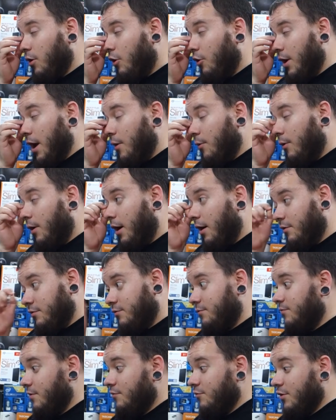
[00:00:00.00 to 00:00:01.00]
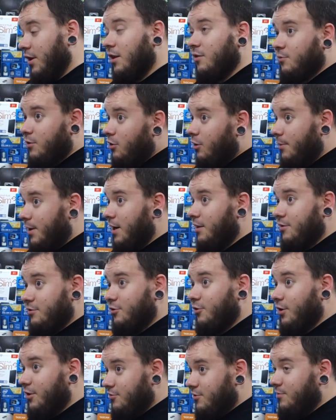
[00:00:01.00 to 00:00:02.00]
Oh yeah. Well, if there's anything we know about anything
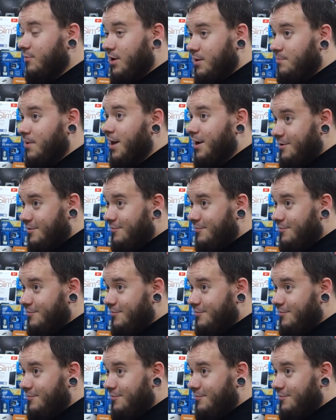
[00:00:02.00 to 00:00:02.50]
Dota, it's going to be competitive.